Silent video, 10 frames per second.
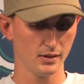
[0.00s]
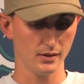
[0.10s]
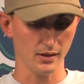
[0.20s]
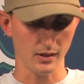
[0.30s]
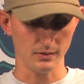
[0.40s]

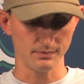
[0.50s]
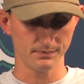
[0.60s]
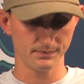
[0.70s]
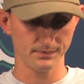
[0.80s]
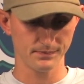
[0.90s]

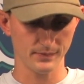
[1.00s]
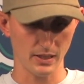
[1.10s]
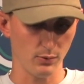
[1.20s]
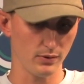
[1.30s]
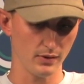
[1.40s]
and
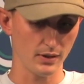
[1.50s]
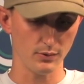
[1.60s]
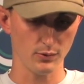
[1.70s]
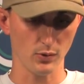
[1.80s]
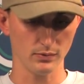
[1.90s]
then a
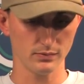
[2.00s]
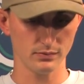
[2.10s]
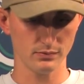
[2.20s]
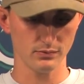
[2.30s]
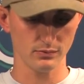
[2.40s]
result
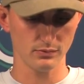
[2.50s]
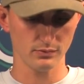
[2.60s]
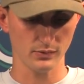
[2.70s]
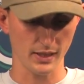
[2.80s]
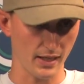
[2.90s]

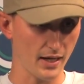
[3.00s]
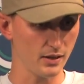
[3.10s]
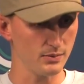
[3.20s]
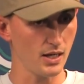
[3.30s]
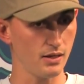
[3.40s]
like that
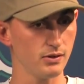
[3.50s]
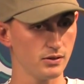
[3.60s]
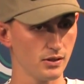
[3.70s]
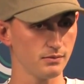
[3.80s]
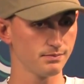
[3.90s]
comes out of it,
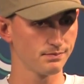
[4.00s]
so...